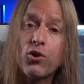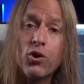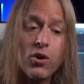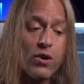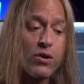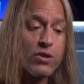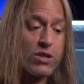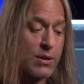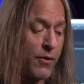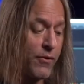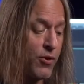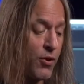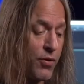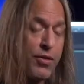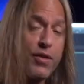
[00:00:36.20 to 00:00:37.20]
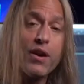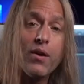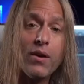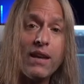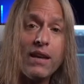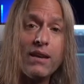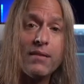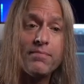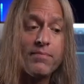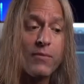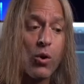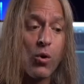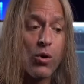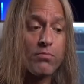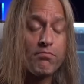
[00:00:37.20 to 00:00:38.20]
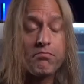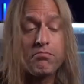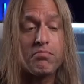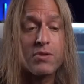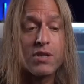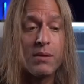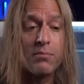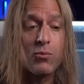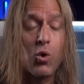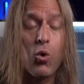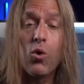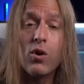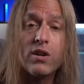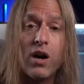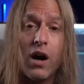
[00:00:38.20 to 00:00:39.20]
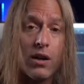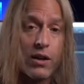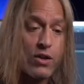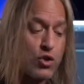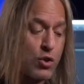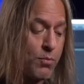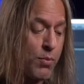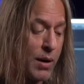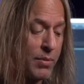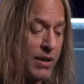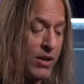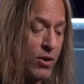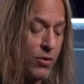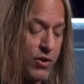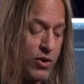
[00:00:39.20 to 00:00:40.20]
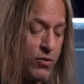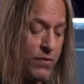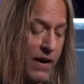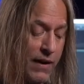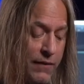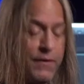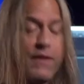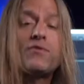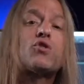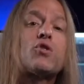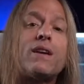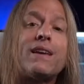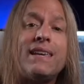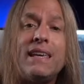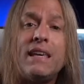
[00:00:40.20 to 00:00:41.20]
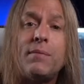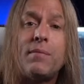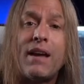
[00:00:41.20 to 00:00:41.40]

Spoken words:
learned some of your theory or some chord knowledge, you probably know that you've got a fifth string E